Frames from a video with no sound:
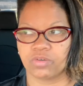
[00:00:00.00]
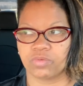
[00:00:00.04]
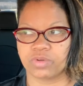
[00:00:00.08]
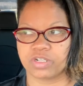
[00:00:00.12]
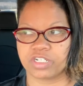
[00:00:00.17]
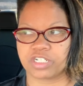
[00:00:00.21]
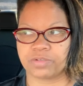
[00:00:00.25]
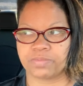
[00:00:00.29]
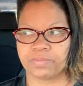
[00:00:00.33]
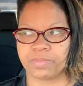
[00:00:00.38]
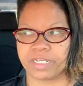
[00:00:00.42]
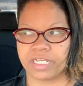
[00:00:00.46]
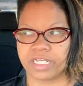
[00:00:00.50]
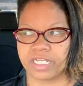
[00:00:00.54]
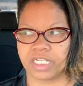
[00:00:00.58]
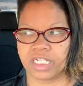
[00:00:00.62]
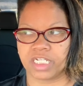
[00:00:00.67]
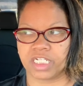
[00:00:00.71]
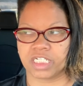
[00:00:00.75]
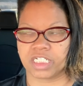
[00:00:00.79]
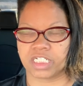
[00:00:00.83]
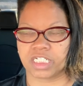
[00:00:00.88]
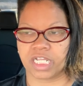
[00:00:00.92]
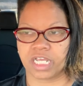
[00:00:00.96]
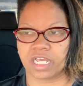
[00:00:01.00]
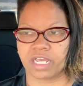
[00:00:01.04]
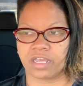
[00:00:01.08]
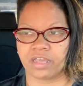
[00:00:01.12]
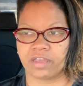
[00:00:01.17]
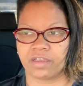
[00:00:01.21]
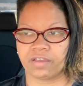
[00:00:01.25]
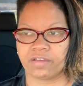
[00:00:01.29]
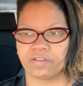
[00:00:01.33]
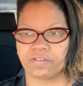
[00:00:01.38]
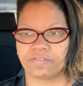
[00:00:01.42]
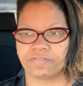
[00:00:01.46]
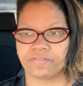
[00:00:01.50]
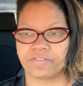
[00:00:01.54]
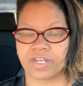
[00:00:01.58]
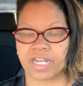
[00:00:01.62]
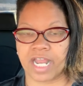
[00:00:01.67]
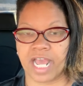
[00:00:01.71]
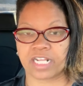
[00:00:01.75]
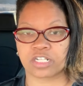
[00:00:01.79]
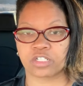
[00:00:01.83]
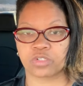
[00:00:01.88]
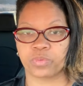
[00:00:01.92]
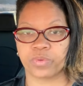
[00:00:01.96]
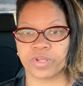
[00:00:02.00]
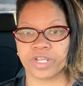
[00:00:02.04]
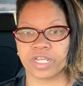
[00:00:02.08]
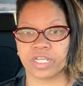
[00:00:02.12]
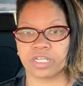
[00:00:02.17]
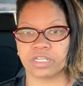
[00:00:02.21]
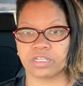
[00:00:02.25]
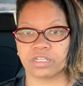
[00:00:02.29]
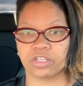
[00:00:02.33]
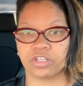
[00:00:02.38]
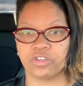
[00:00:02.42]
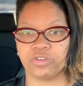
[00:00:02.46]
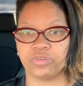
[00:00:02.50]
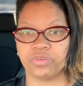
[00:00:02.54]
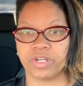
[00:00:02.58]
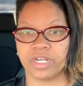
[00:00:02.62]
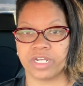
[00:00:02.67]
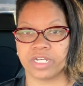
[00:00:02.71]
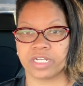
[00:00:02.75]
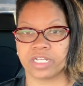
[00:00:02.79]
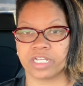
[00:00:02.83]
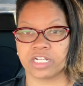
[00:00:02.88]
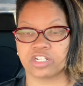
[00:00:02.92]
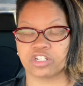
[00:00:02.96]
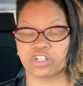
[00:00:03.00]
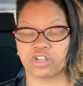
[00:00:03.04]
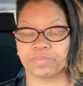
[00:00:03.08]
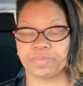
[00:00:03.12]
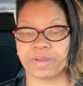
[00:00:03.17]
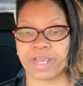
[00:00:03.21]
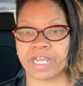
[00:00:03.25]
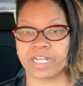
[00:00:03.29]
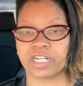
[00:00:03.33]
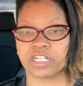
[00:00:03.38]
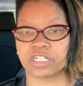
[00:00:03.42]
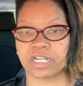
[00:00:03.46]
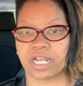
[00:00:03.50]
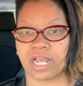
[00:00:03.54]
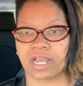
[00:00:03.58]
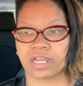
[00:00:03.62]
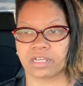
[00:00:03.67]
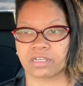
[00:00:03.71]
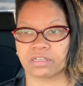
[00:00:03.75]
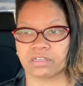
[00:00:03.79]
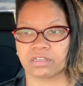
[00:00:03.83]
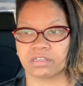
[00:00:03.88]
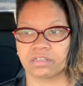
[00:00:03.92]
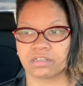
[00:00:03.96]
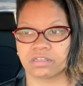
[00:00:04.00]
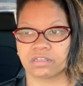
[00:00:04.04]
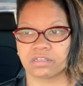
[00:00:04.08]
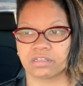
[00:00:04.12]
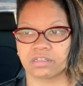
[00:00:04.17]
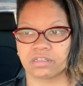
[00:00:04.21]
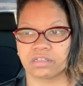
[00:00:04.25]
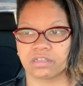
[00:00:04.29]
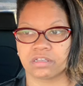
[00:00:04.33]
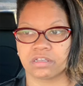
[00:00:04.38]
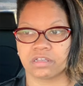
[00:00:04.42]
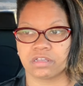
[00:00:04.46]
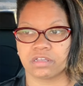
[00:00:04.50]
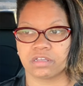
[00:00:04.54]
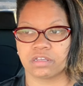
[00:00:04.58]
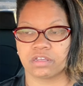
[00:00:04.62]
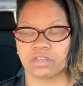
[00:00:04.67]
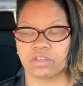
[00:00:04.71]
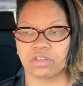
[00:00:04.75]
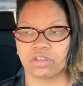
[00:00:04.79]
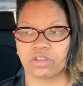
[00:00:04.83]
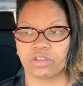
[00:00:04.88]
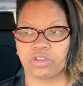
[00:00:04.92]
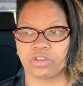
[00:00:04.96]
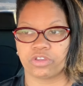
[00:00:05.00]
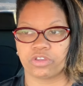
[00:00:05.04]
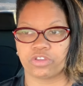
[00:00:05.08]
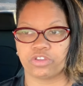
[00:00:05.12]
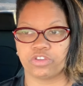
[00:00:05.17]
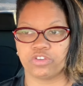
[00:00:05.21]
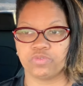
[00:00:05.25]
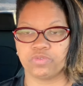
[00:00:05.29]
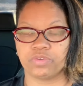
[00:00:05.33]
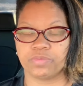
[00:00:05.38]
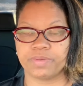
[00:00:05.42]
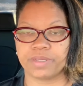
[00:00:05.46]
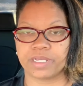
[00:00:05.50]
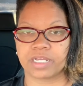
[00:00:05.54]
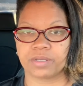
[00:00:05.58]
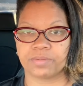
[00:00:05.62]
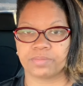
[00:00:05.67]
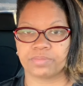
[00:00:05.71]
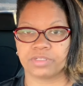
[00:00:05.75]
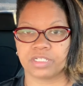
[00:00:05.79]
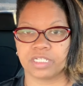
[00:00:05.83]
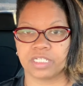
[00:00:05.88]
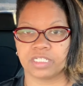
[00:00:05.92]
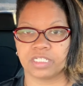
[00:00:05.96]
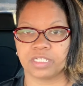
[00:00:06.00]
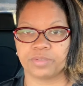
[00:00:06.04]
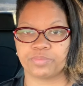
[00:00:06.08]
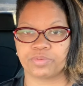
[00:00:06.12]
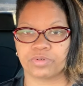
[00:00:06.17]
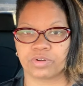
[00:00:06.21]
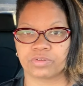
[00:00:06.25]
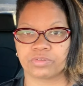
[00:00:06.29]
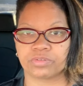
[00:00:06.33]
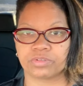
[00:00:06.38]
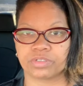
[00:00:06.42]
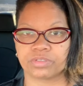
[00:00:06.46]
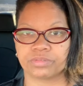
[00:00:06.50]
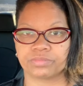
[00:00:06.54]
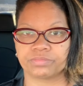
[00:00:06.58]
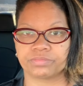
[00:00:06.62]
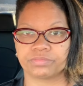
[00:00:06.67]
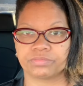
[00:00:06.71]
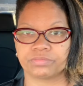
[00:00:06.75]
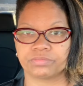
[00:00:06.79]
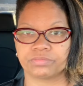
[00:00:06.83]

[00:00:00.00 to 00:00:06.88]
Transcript: Which means if next week you didn't get your paycheck, you would be completely broke.